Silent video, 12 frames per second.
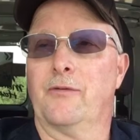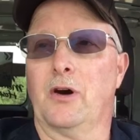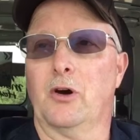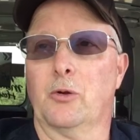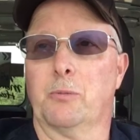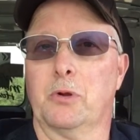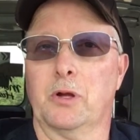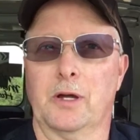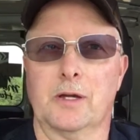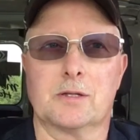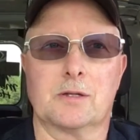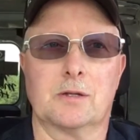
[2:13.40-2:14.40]
found a
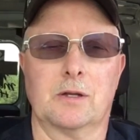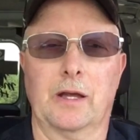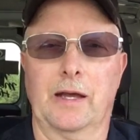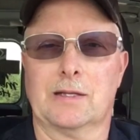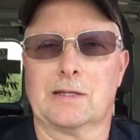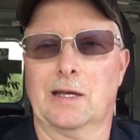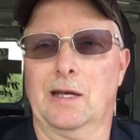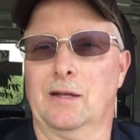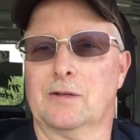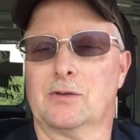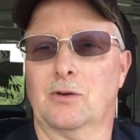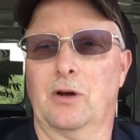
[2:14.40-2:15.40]
place, Night's
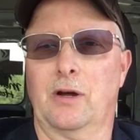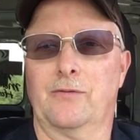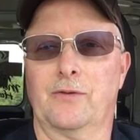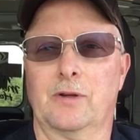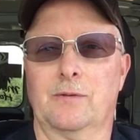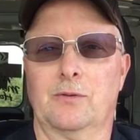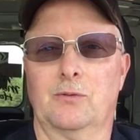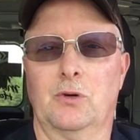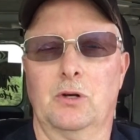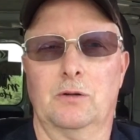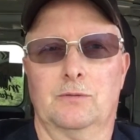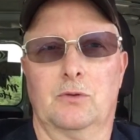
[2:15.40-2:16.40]
End. So I said,
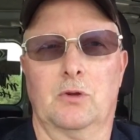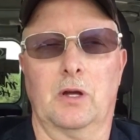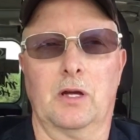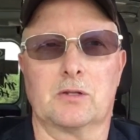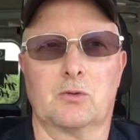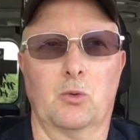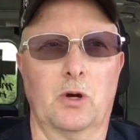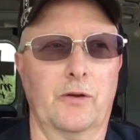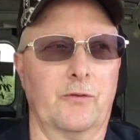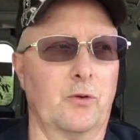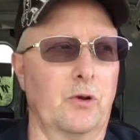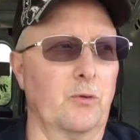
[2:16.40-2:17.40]
well, asked the
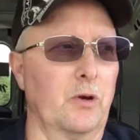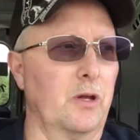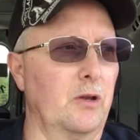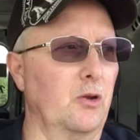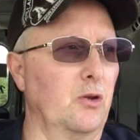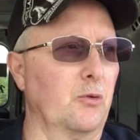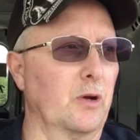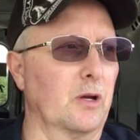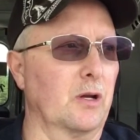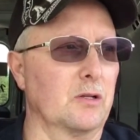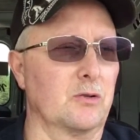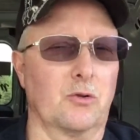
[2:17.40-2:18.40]
wife, what do you want to do?
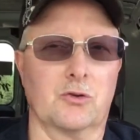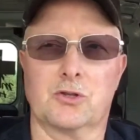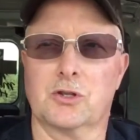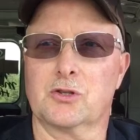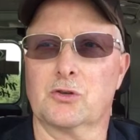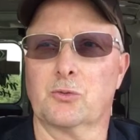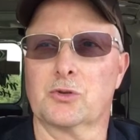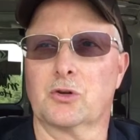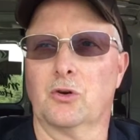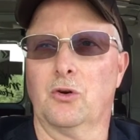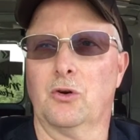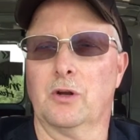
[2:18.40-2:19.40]
Because her sister was
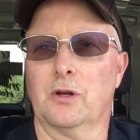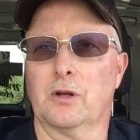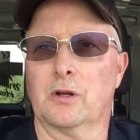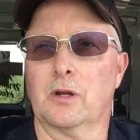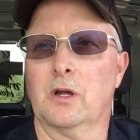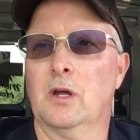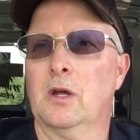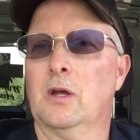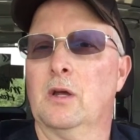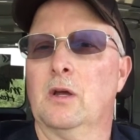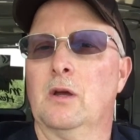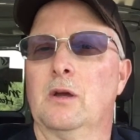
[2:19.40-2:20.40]
going and
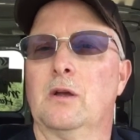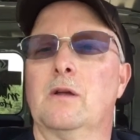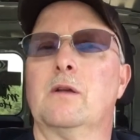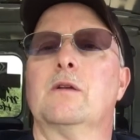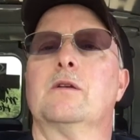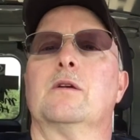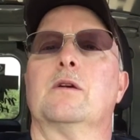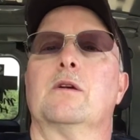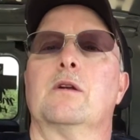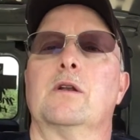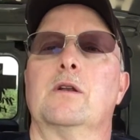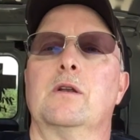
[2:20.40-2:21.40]

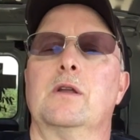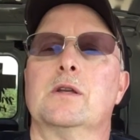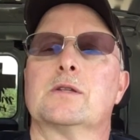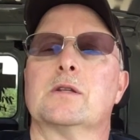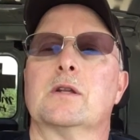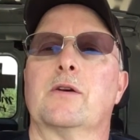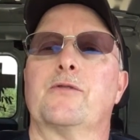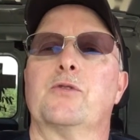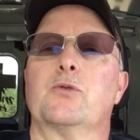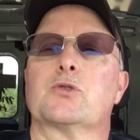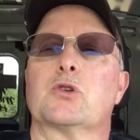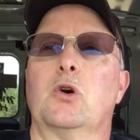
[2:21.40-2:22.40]
her niece and
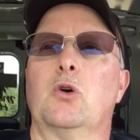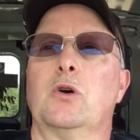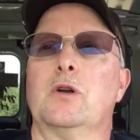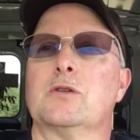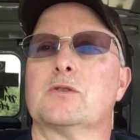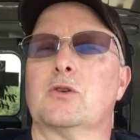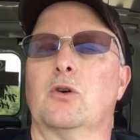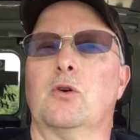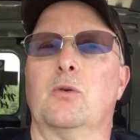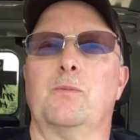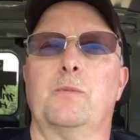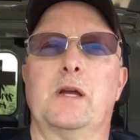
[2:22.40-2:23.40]
nephew was going.
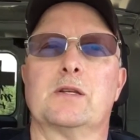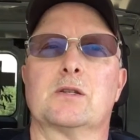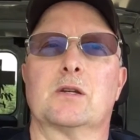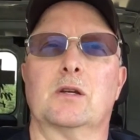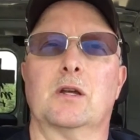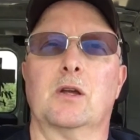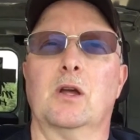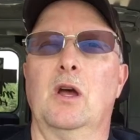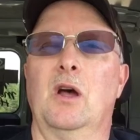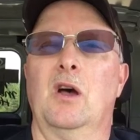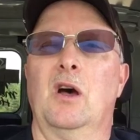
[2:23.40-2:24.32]
So basically,